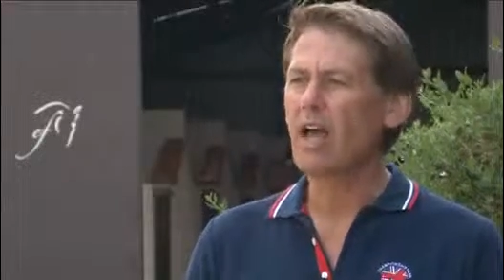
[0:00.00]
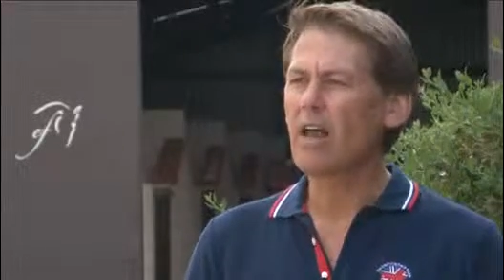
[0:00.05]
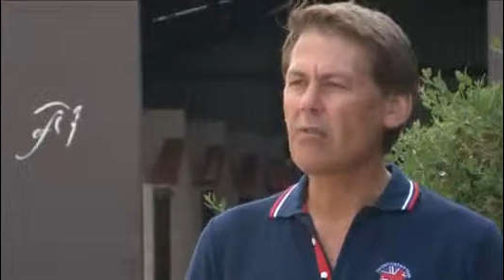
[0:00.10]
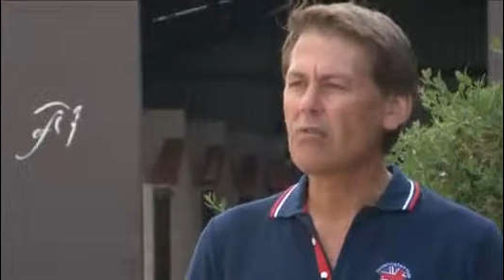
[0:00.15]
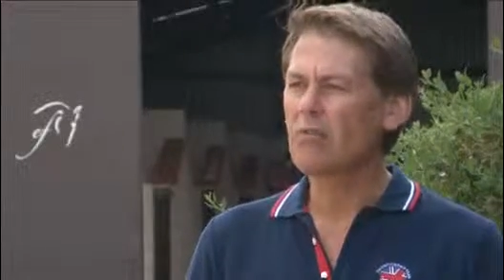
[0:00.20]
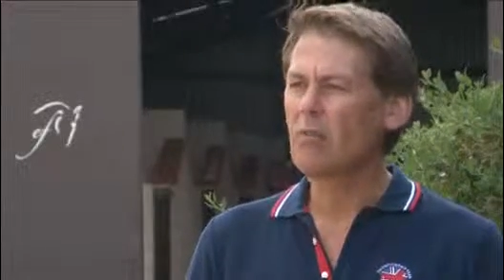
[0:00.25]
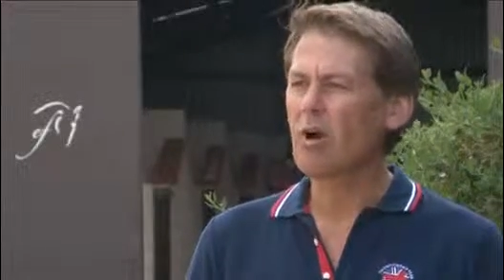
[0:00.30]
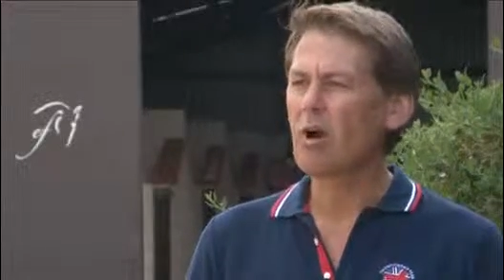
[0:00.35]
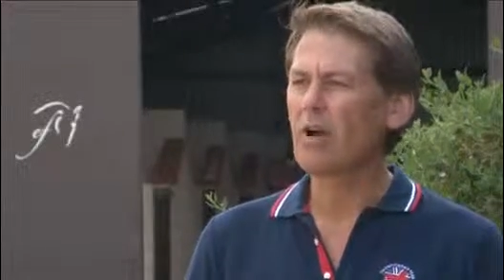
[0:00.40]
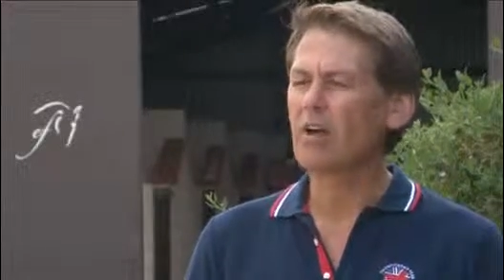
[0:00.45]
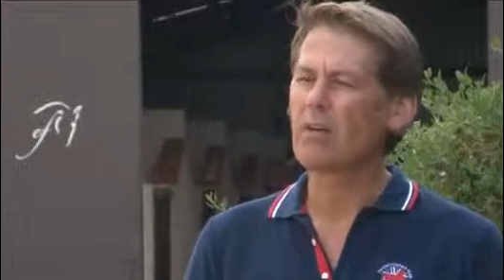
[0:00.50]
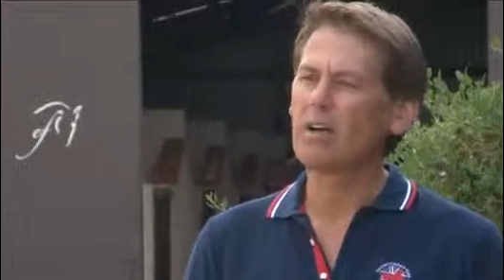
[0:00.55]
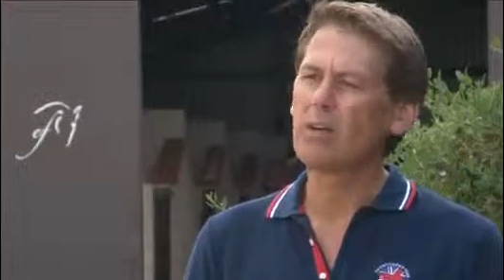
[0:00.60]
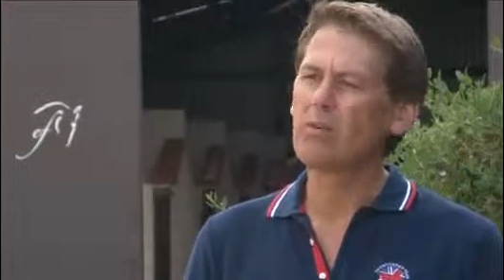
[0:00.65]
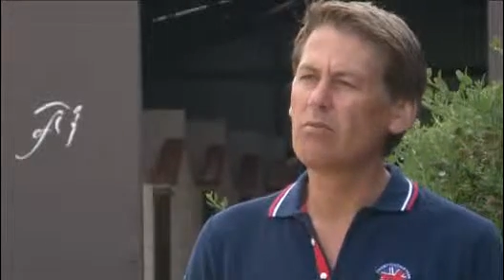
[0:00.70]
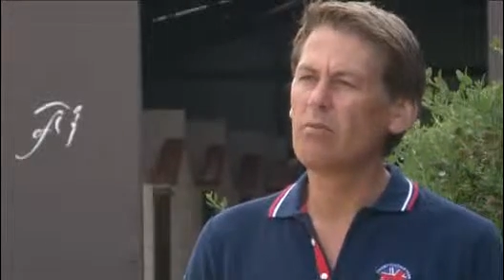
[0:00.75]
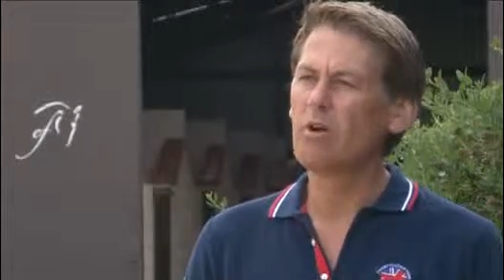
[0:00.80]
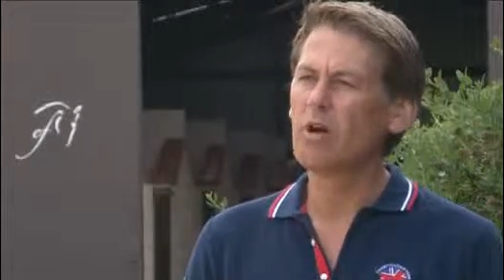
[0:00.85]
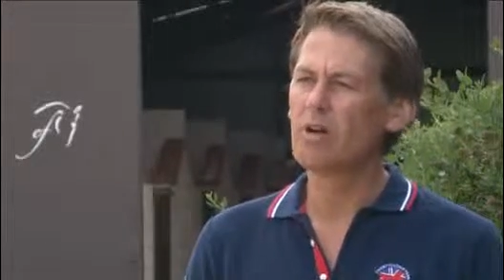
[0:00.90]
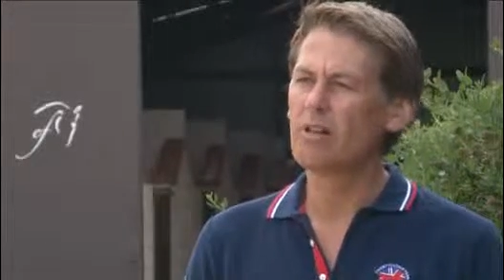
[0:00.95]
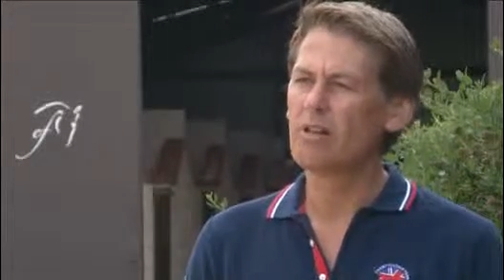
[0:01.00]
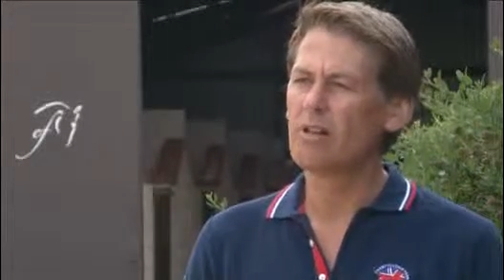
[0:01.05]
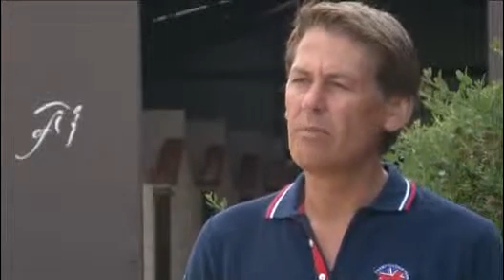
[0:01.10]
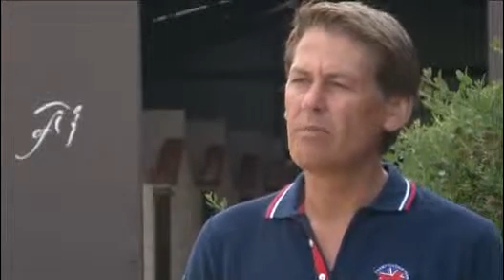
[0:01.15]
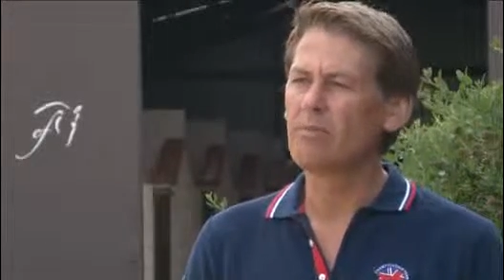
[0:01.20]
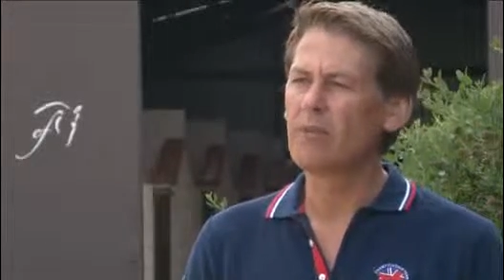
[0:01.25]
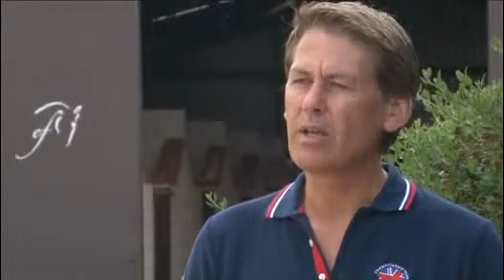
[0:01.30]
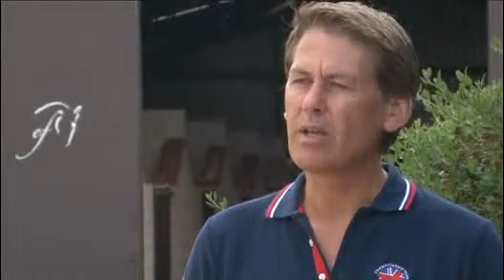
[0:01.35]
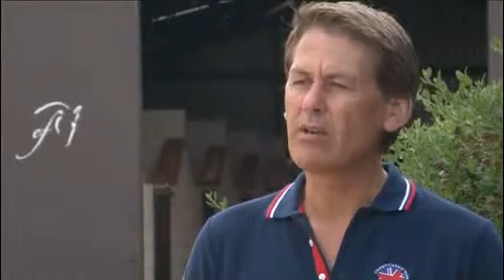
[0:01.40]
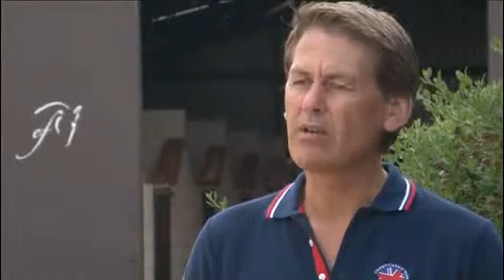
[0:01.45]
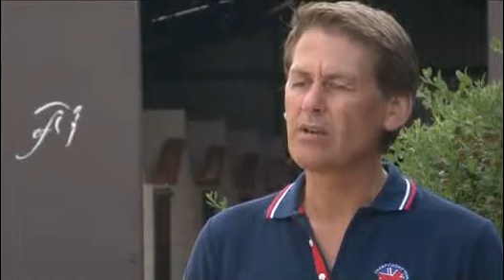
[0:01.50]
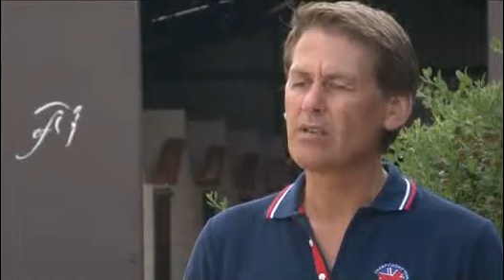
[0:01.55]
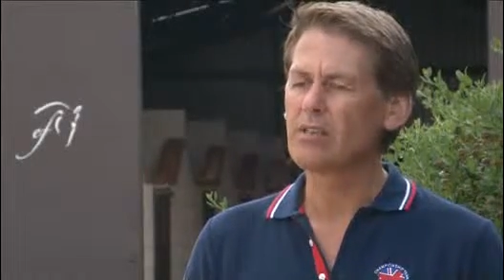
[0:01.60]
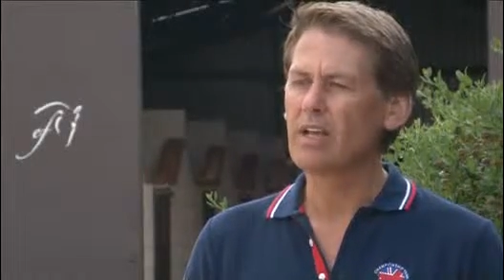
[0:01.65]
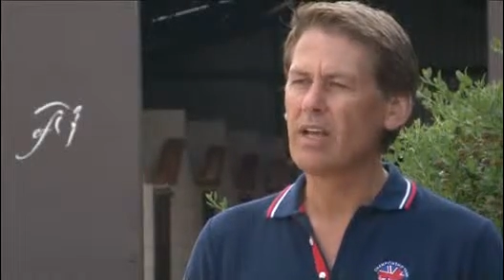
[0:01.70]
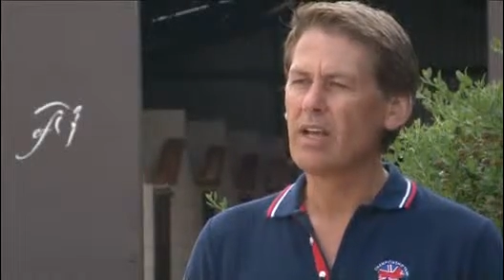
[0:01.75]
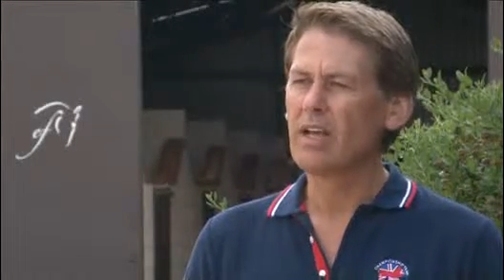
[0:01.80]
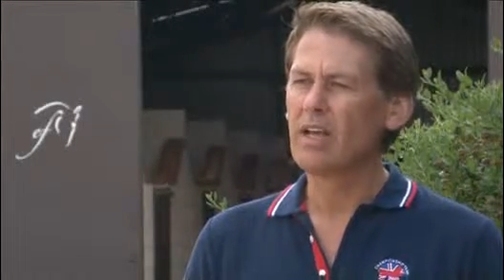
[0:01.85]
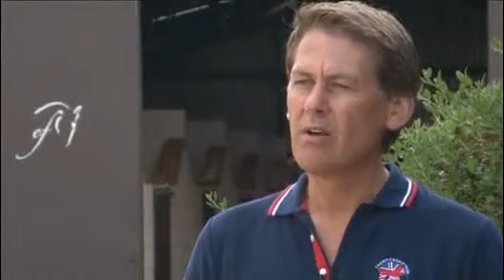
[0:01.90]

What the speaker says: and work and work them, because